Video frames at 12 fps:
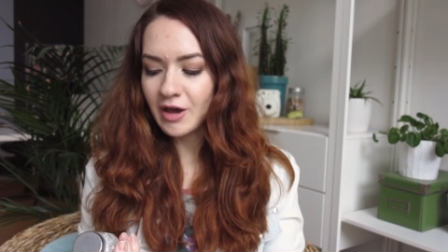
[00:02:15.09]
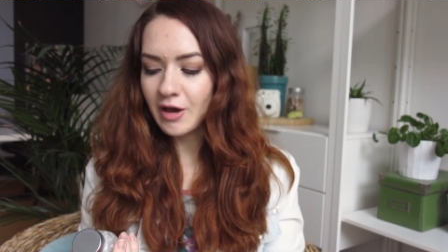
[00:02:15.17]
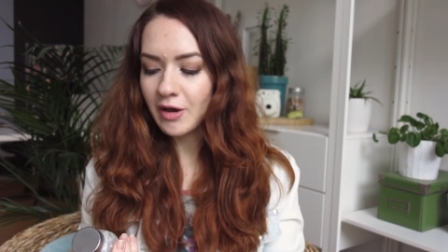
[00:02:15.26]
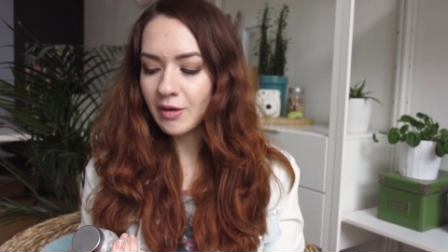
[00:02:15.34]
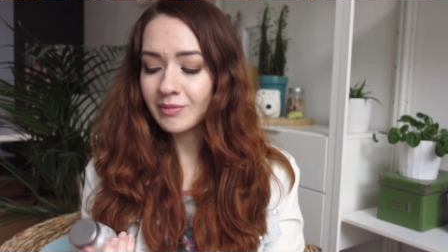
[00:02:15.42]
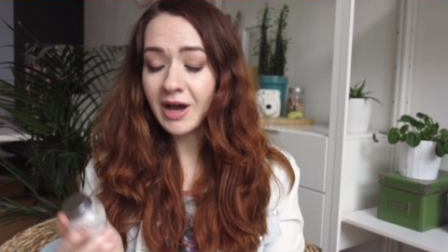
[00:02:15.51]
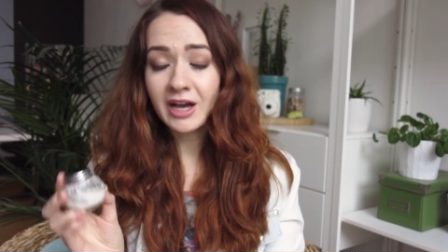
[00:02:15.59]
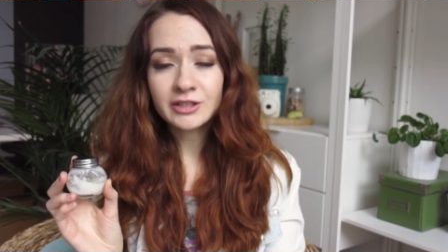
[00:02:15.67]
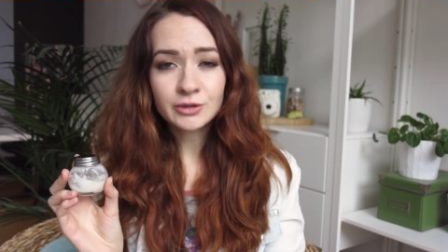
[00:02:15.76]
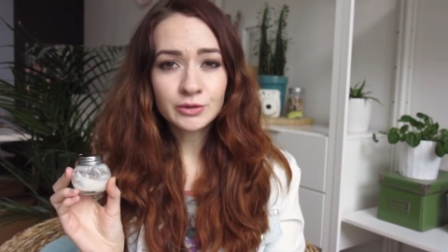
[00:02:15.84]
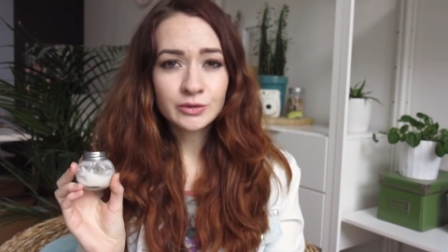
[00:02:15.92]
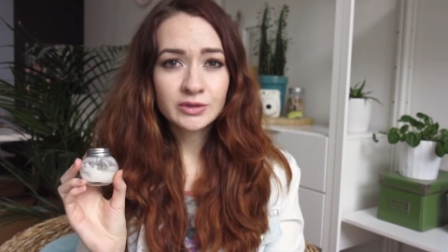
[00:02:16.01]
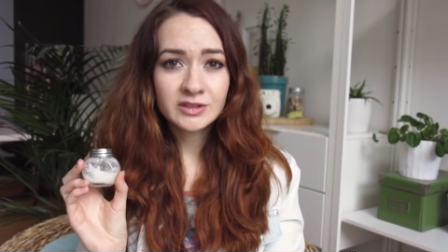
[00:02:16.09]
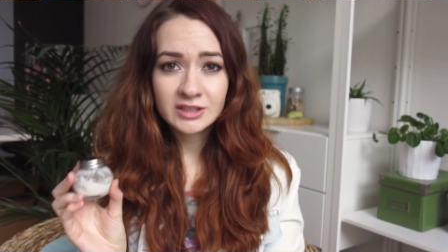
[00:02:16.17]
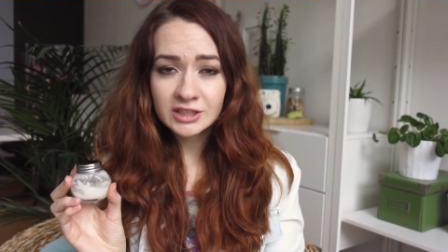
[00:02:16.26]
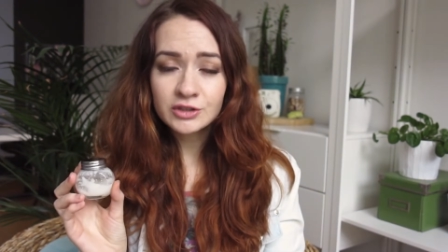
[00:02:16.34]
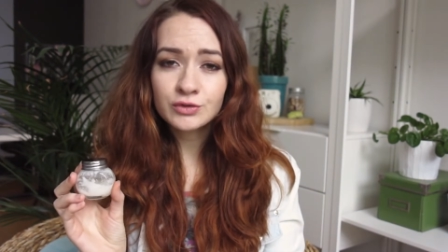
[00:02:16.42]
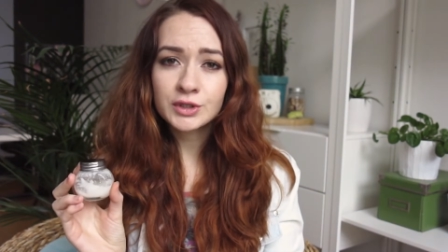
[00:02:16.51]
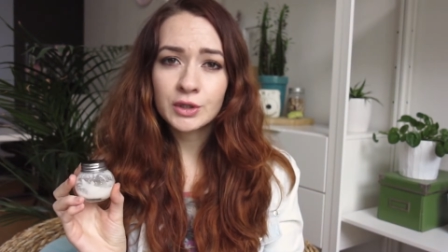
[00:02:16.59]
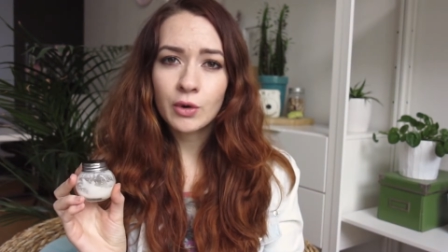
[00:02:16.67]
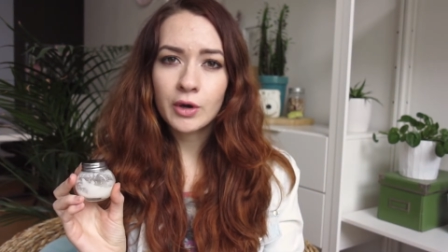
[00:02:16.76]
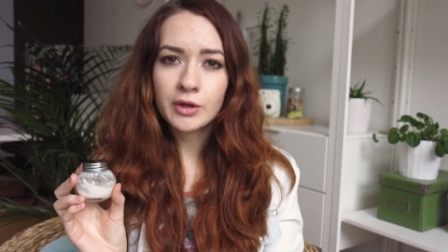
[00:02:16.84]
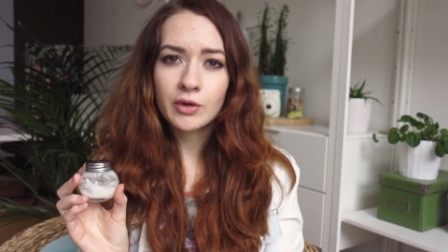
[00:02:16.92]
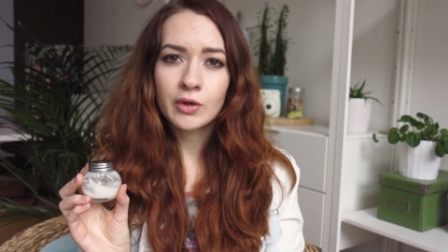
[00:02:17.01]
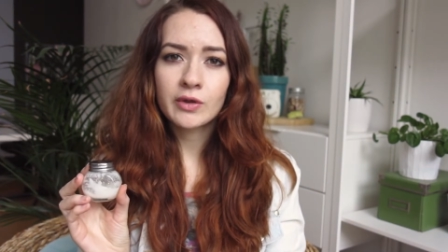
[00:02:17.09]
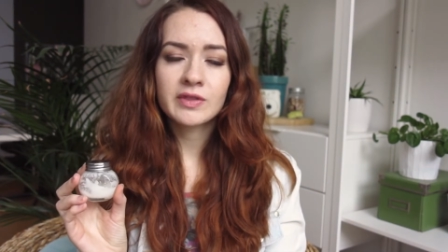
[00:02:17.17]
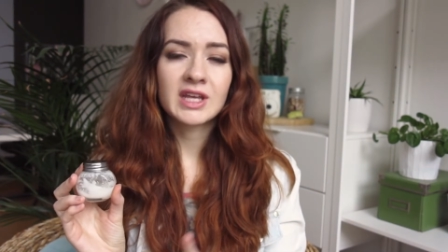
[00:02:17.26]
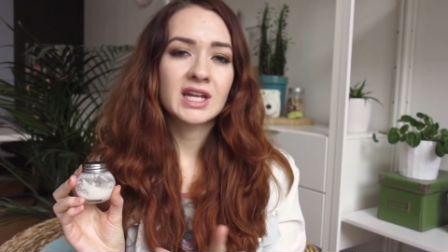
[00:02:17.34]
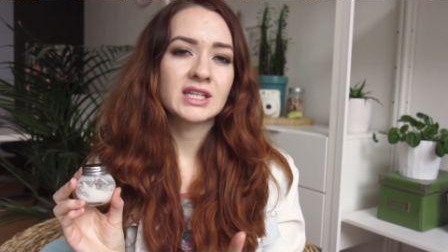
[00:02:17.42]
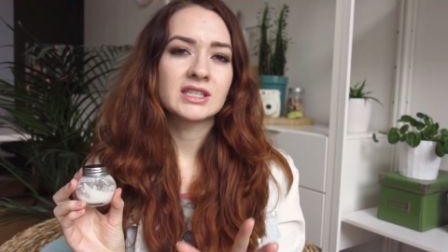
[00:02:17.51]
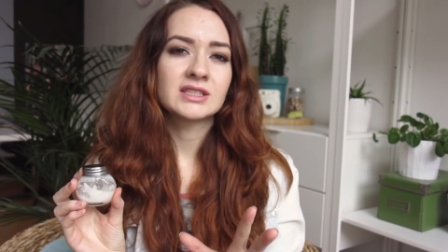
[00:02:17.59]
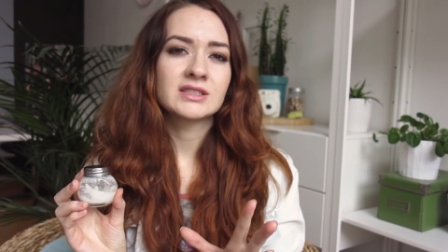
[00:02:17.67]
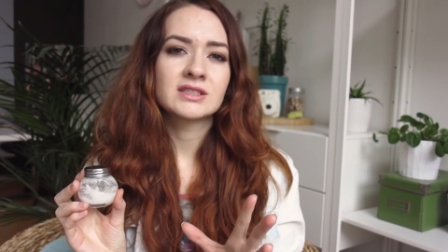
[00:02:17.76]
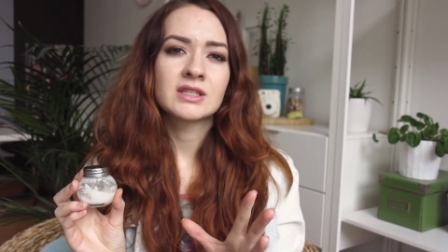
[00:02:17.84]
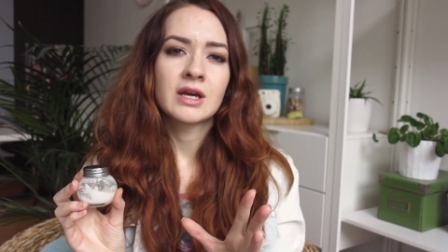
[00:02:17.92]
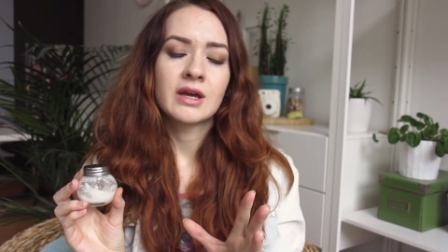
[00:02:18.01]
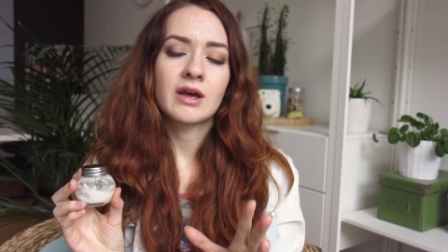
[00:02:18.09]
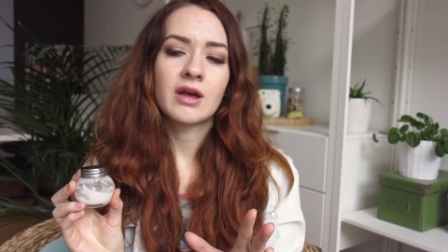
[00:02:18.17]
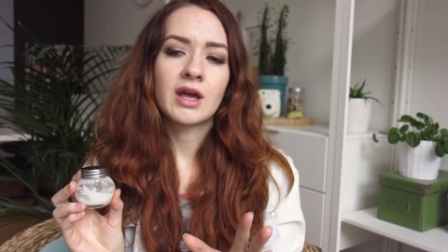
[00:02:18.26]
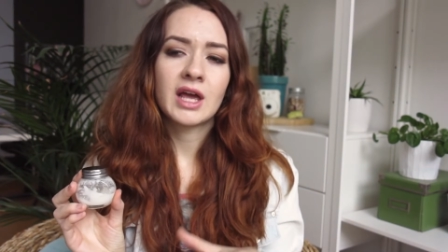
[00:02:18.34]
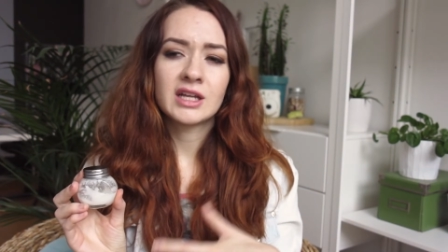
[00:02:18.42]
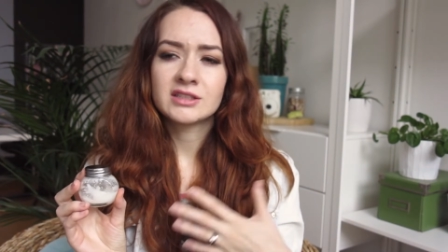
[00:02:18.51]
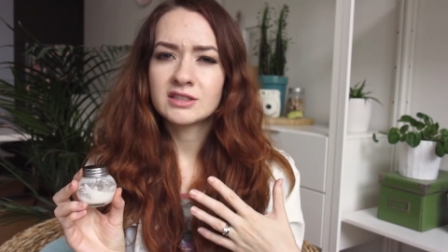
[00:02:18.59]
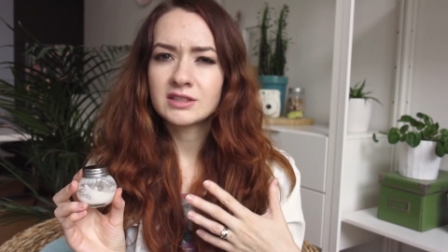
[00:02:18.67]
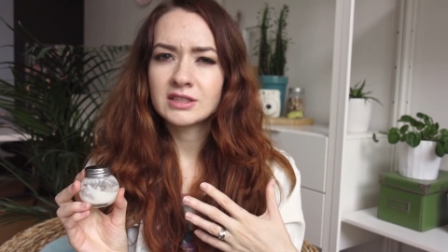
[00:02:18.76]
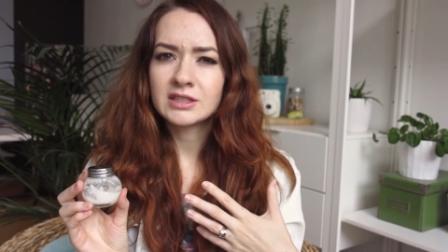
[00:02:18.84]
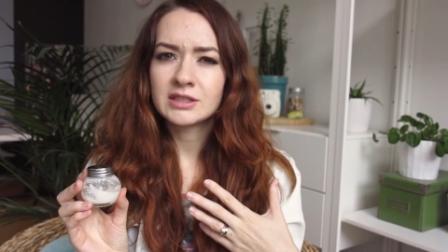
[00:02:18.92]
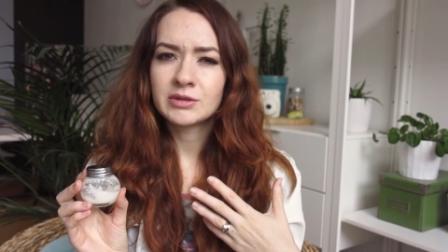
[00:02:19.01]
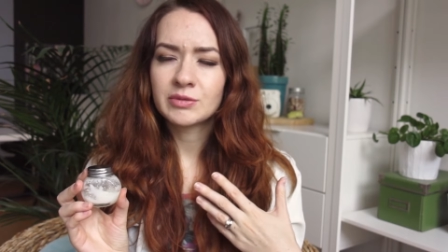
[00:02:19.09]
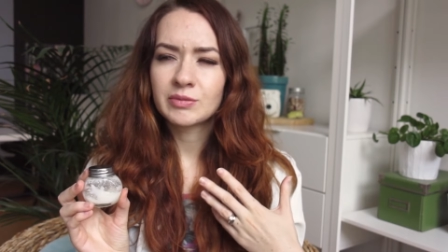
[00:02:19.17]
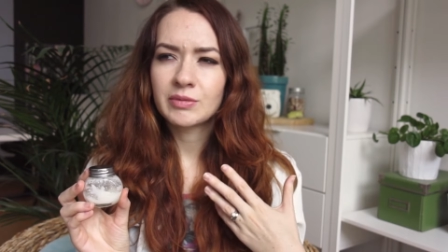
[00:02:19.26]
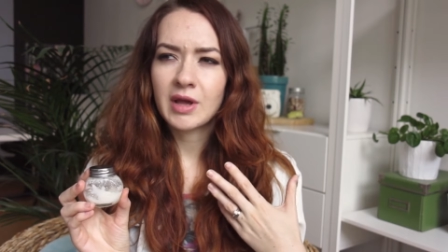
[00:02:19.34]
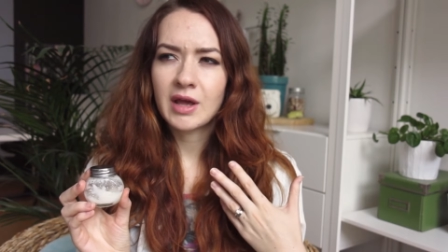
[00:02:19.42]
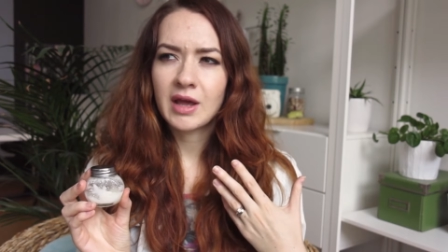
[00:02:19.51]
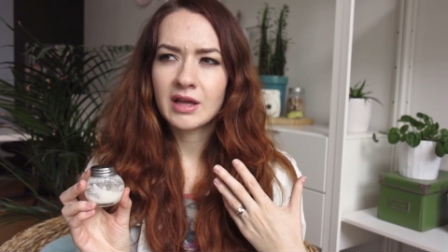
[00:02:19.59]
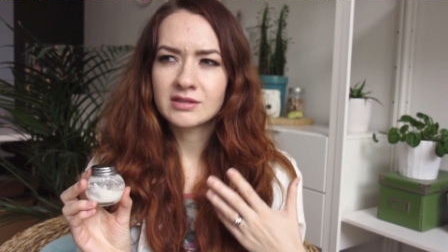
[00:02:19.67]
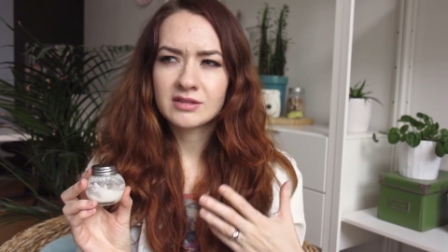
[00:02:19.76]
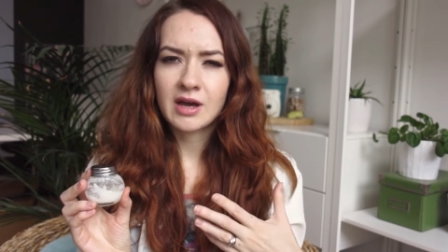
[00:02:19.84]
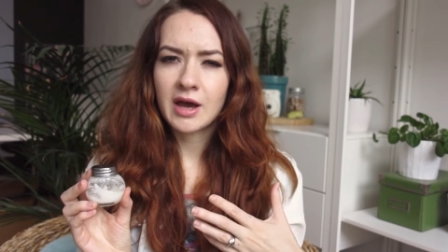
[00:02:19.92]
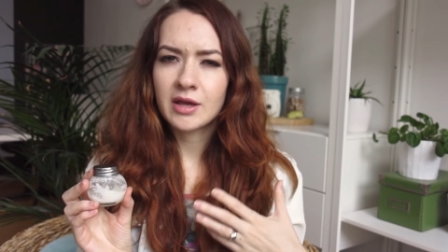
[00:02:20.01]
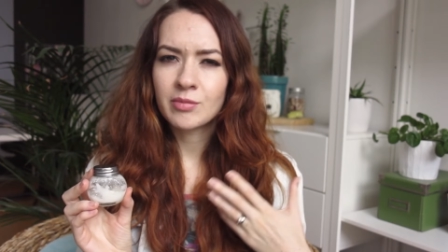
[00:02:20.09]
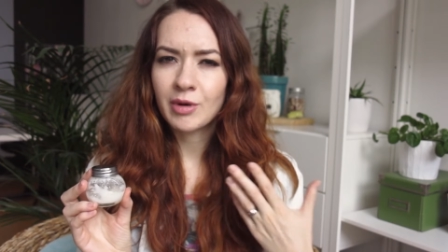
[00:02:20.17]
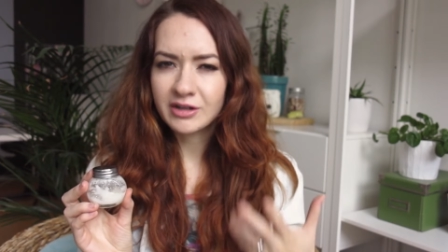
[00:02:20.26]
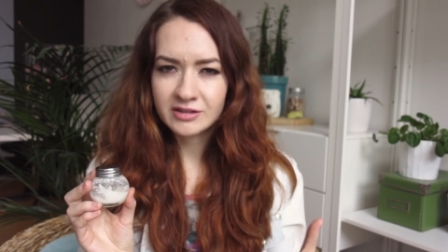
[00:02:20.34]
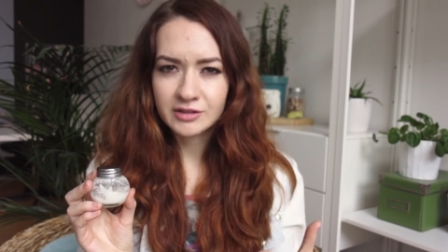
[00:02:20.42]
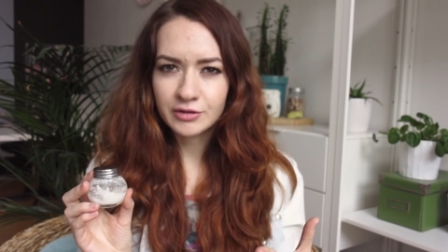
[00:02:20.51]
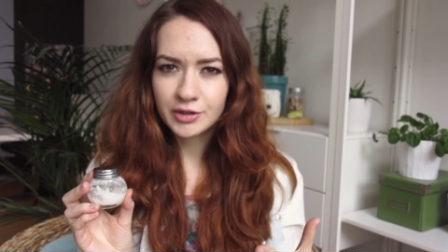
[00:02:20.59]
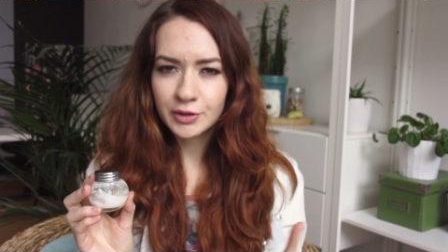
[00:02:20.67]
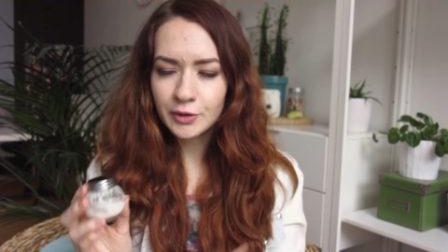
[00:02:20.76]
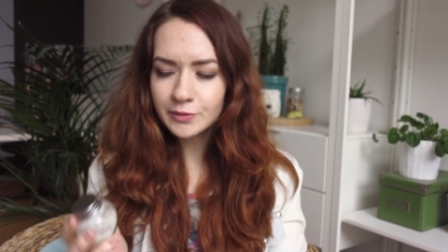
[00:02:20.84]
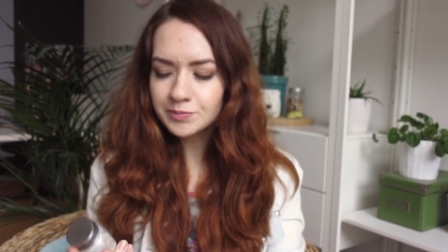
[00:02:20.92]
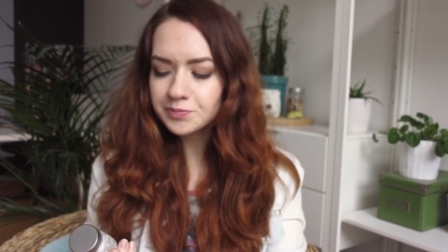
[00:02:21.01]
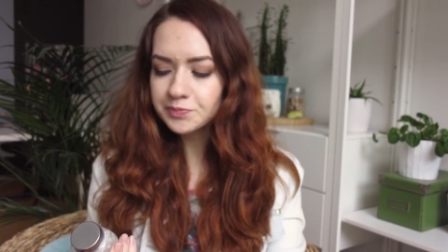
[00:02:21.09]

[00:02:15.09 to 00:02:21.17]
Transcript: I use tea tree oil that is antibacterial.